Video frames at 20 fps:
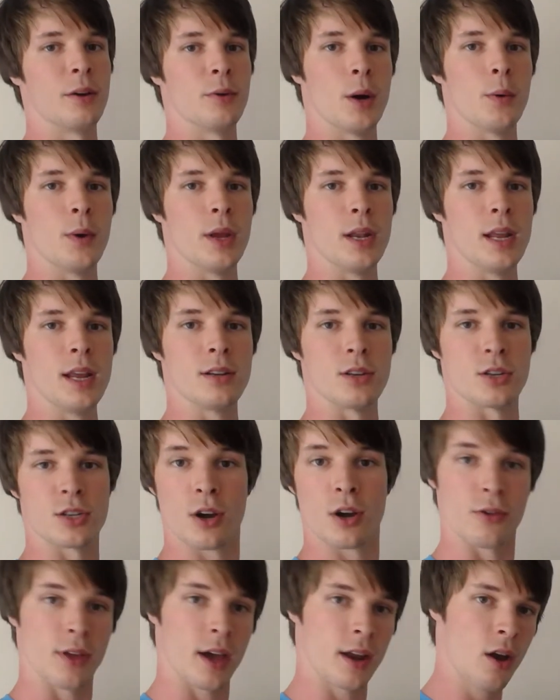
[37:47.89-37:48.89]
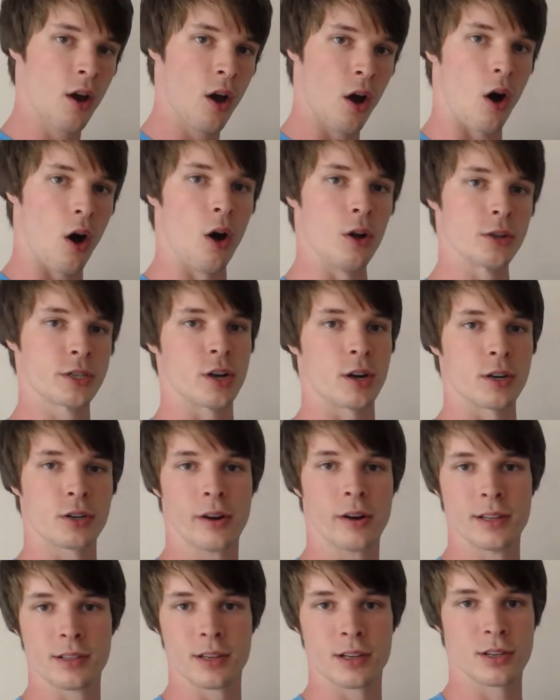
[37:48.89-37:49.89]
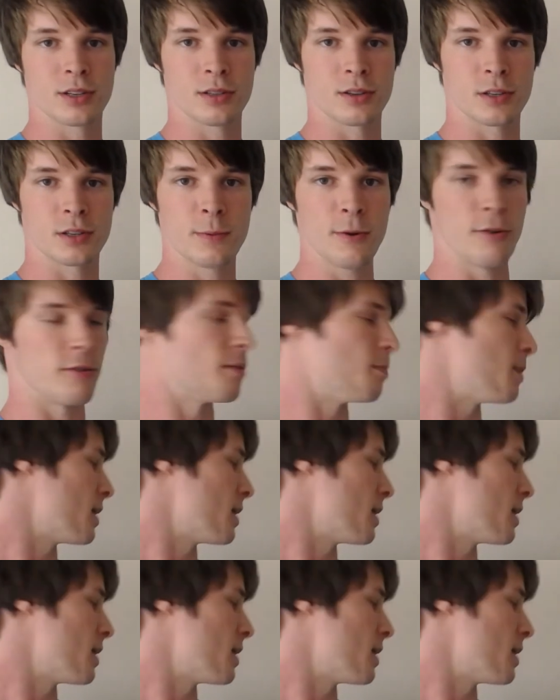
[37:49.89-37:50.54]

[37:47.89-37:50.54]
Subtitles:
what we need to show that all chart transitions are smooth.